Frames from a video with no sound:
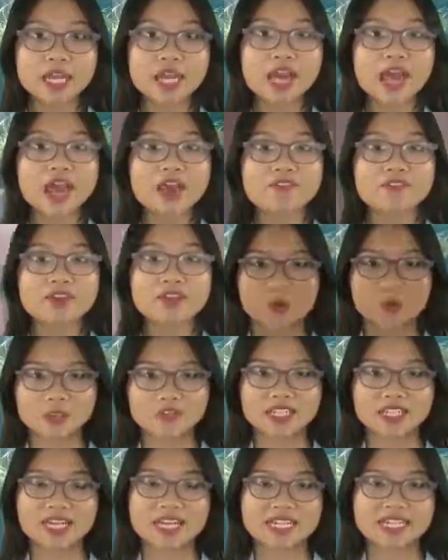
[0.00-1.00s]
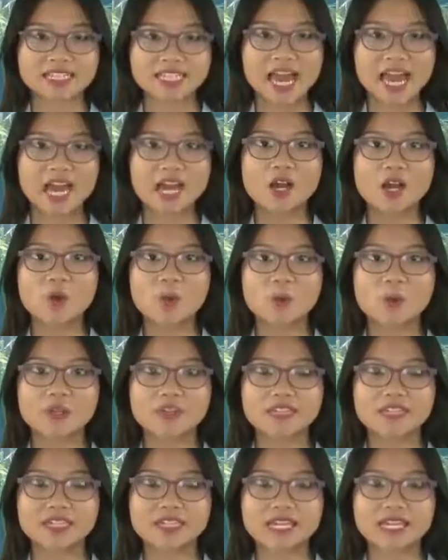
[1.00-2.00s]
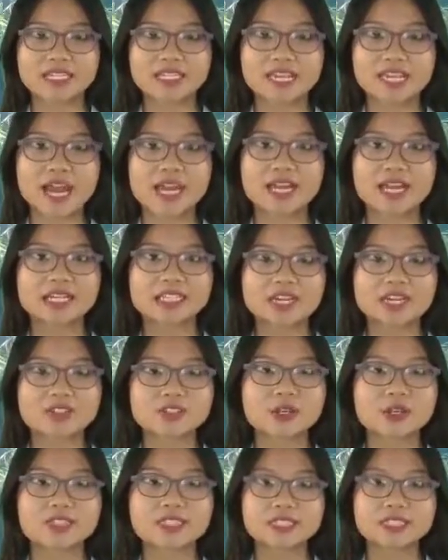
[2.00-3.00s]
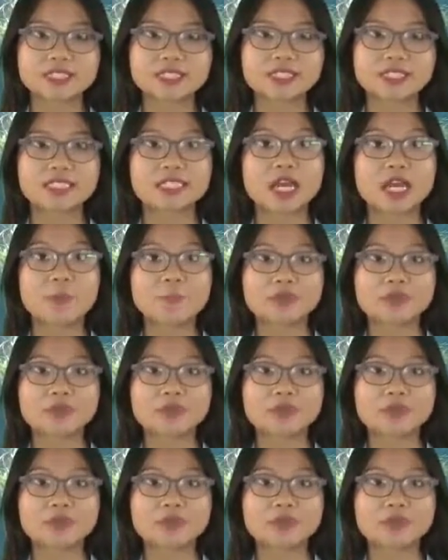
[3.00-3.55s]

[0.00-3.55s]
are the main factor at play in where the excess weight goes on your body.